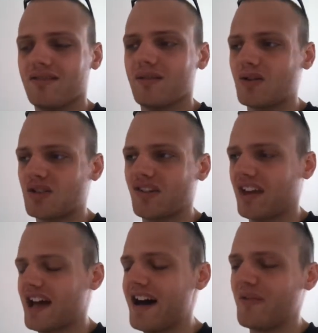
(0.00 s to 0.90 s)
Largely because
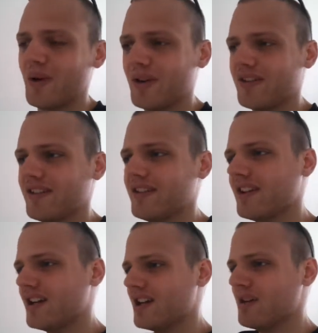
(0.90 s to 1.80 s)
I have one,
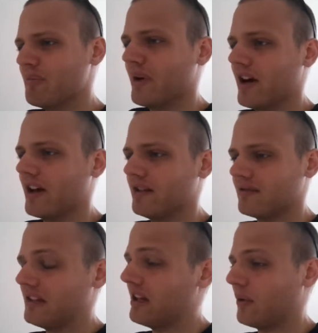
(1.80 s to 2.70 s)
but
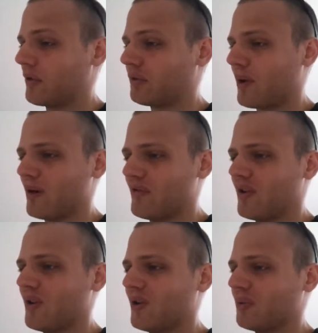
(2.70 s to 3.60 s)
with
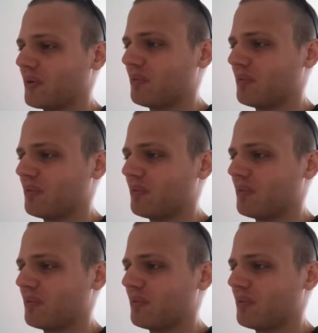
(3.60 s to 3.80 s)
smartphones, with